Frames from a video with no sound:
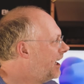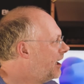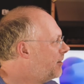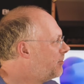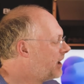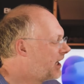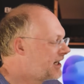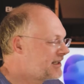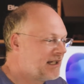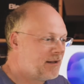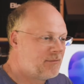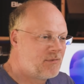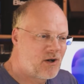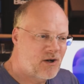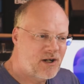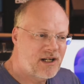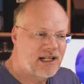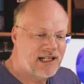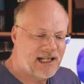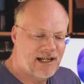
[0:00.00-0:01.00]
Like I say, I'm not
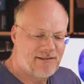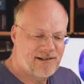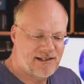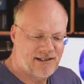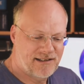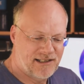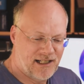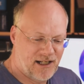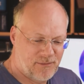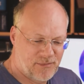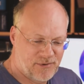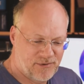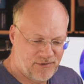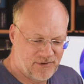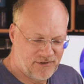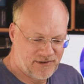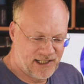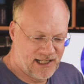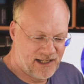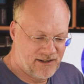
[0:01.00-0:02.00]
going to go into samples and
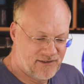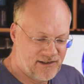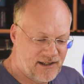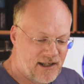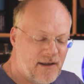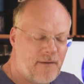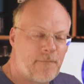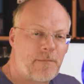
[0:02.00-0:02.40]
sounds.